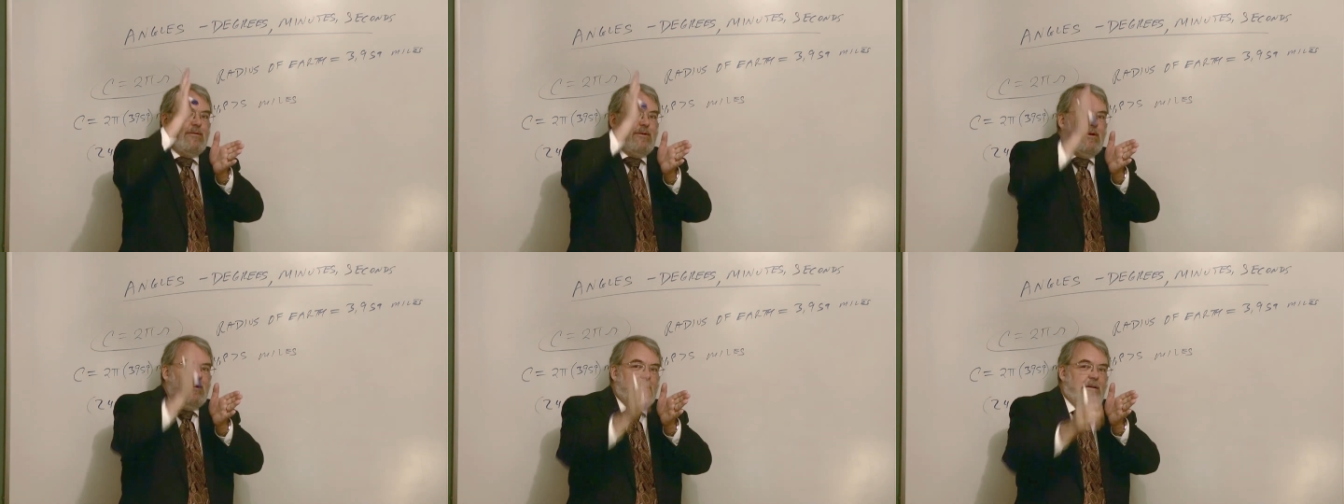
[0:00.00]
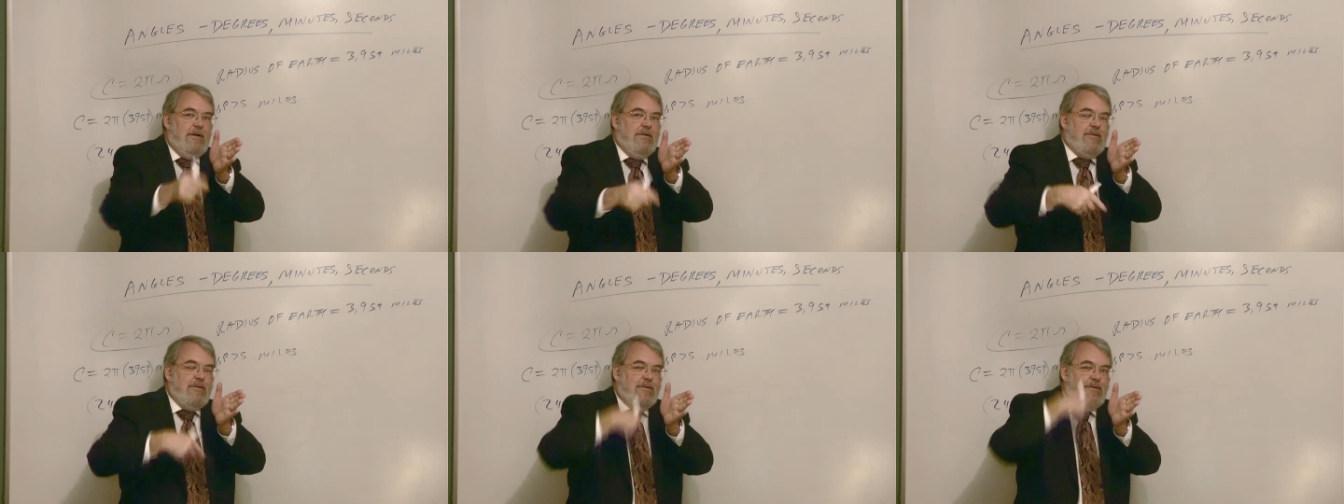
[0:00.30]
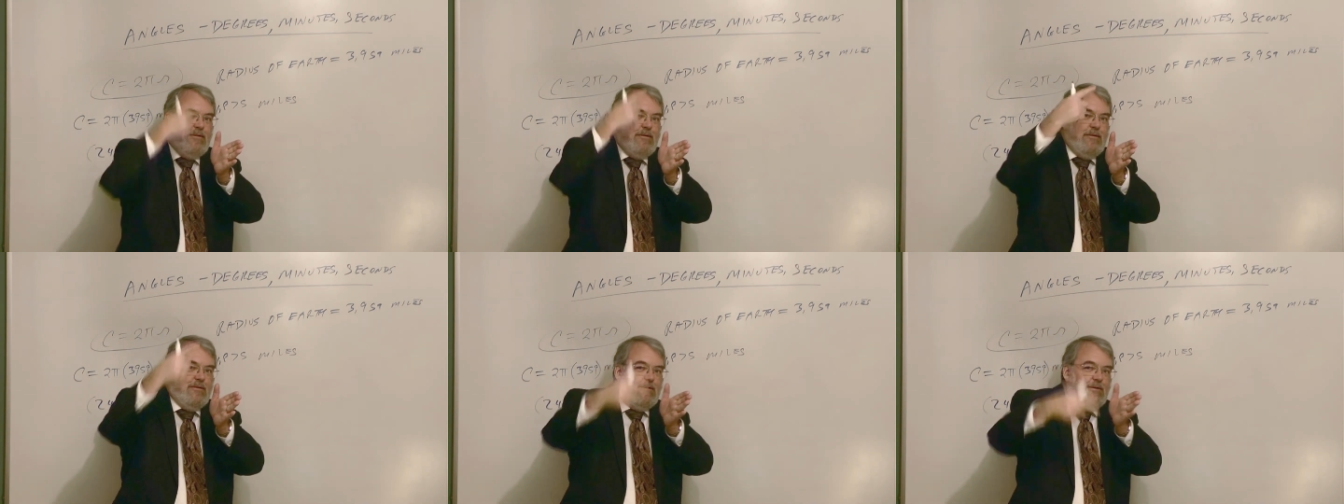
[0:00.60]
right?
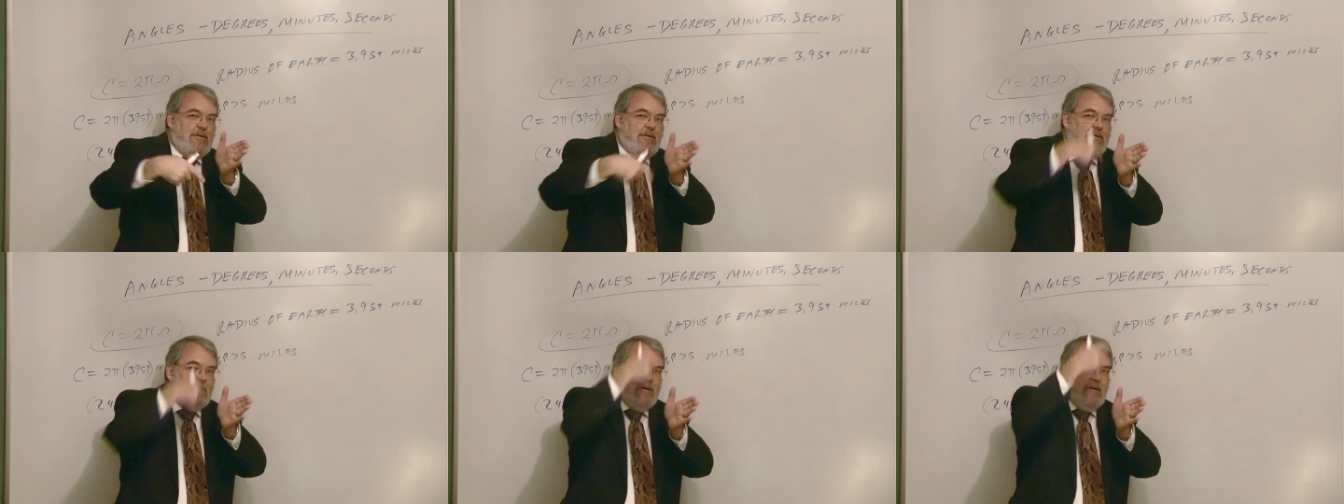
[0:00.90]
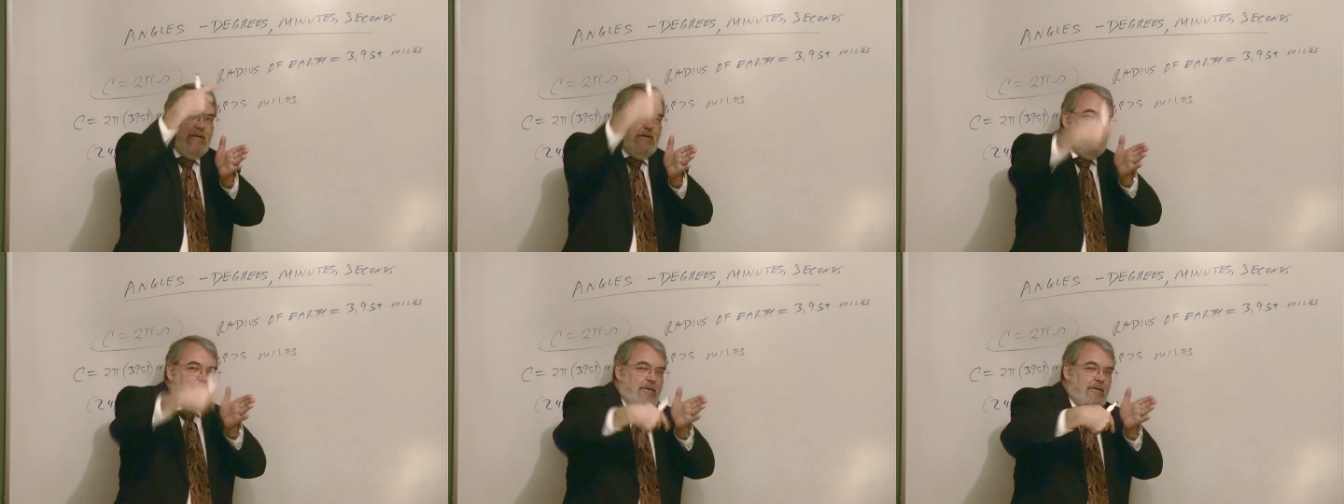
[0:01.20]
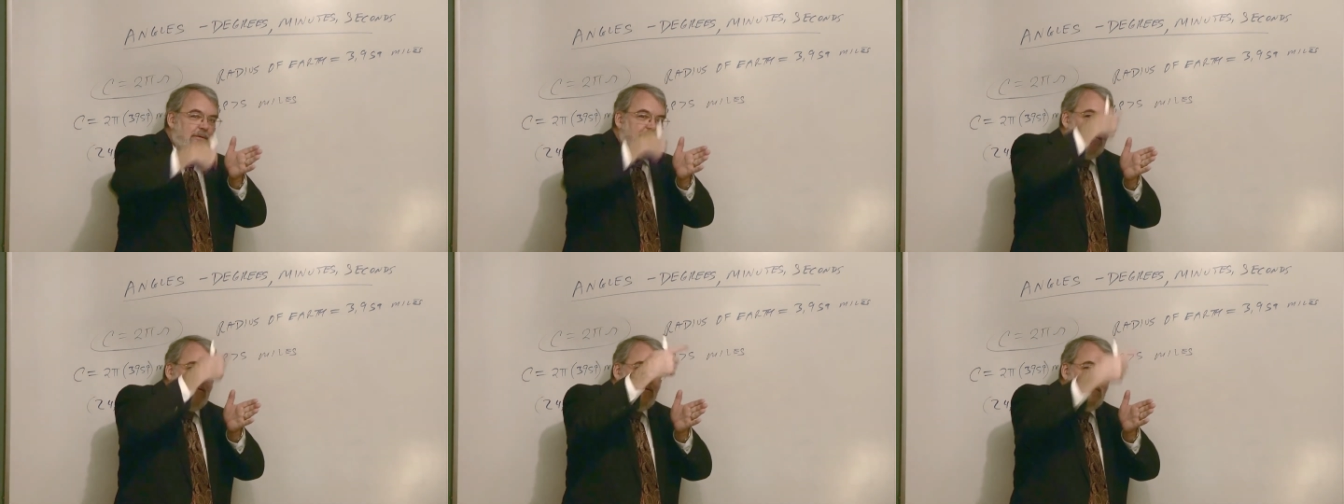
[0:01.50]
Longitudes go around the
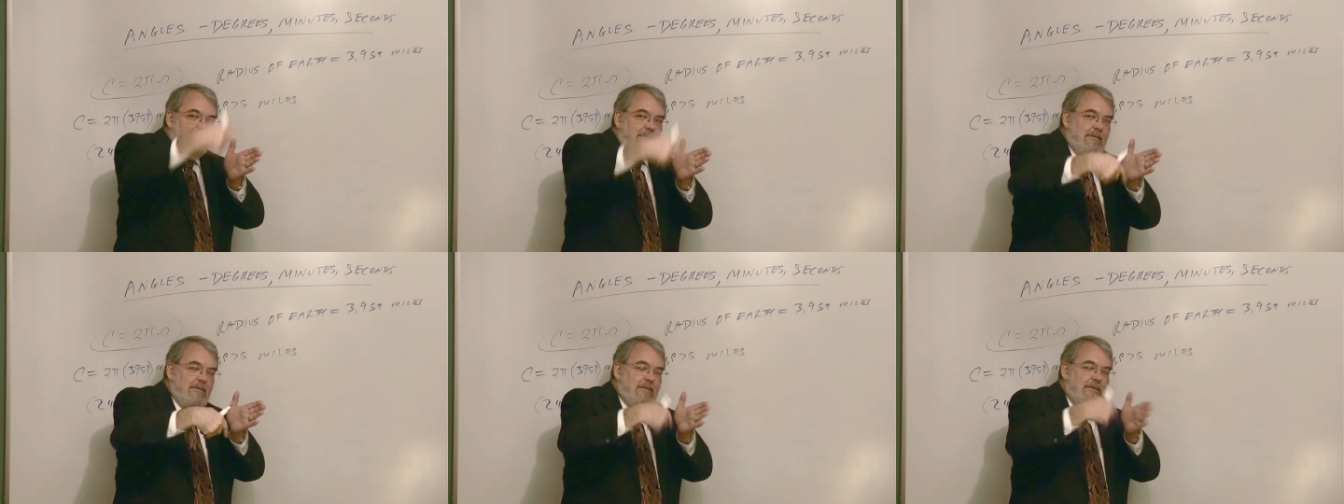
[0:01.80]
poles.